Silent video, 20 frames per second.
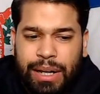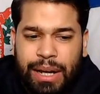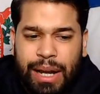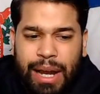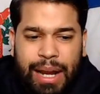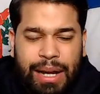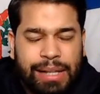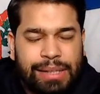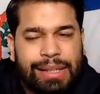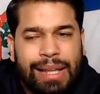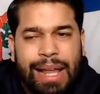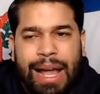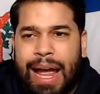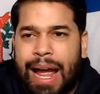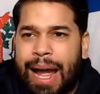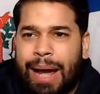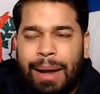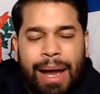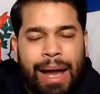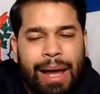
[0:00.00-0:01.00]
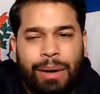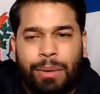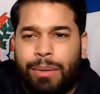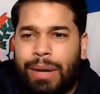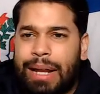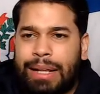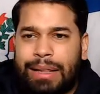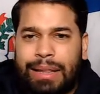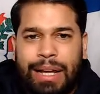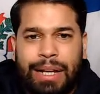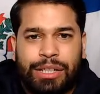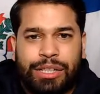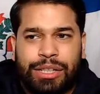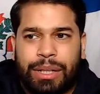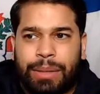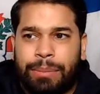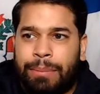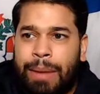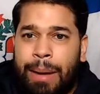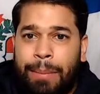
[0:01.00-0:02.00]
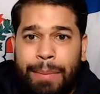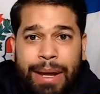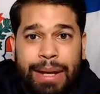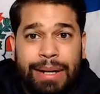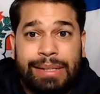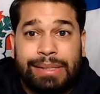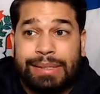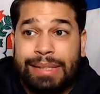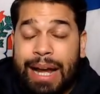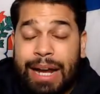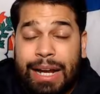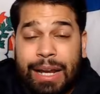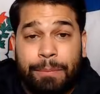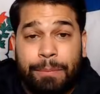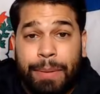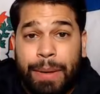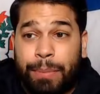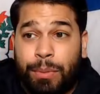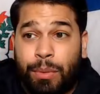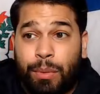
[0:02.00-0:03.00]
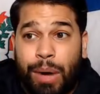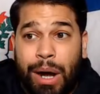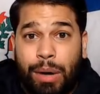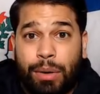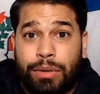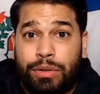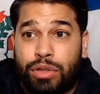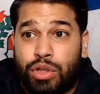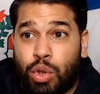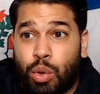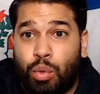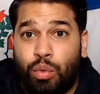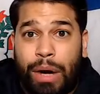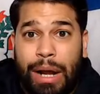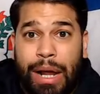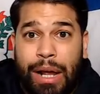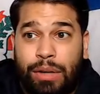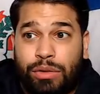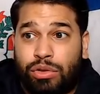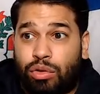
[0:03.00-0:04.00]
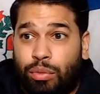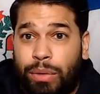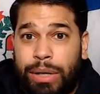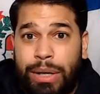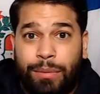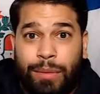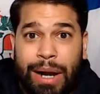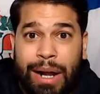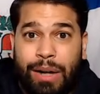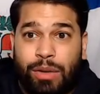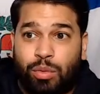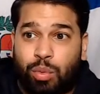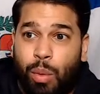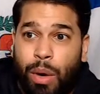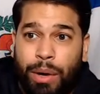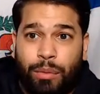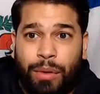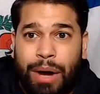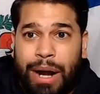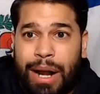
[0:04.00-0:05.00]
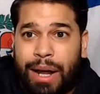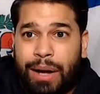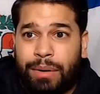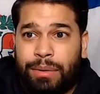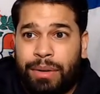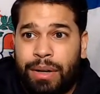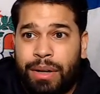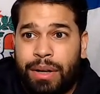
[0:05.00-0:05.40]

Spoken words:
And it's like I don't like that shit. My man is knocking people out in 2 rounds, 3 rounds, 1 round.